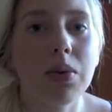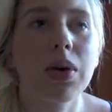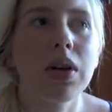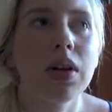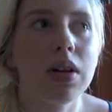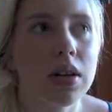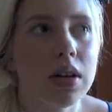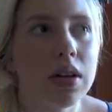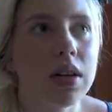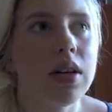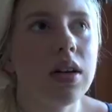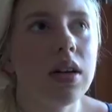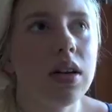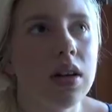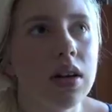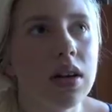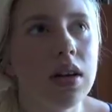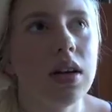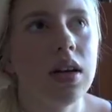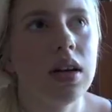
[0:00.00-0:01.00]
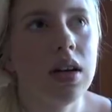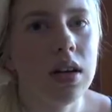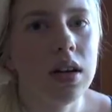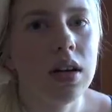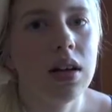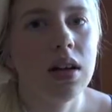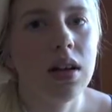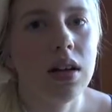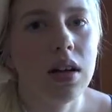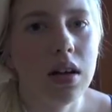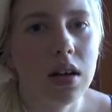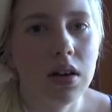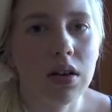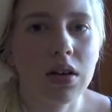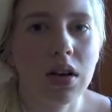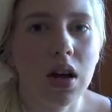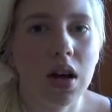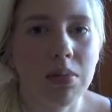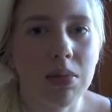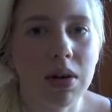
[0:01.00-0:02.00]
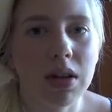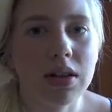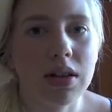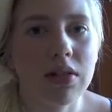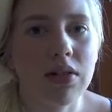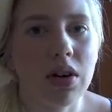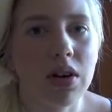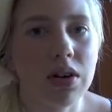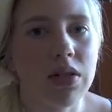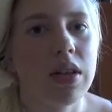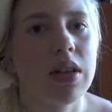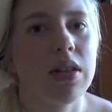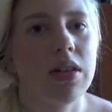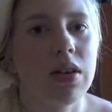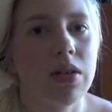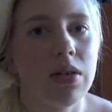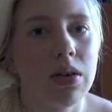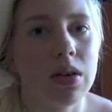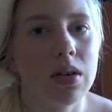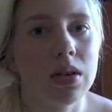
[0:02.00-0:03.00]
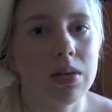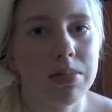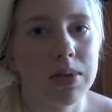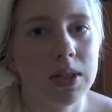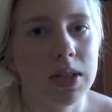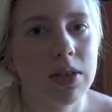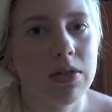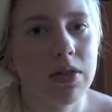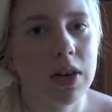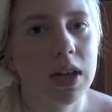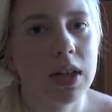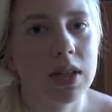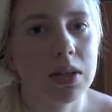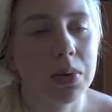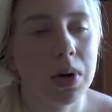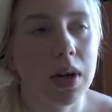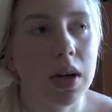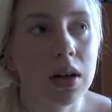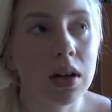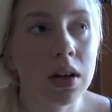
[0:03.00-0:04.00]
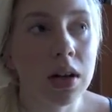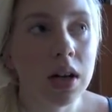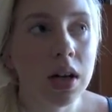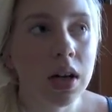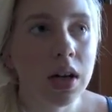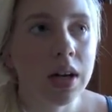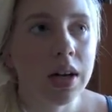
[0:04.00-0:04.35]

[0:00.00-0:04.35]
Well, in economics, I've heard that they're really specific as well.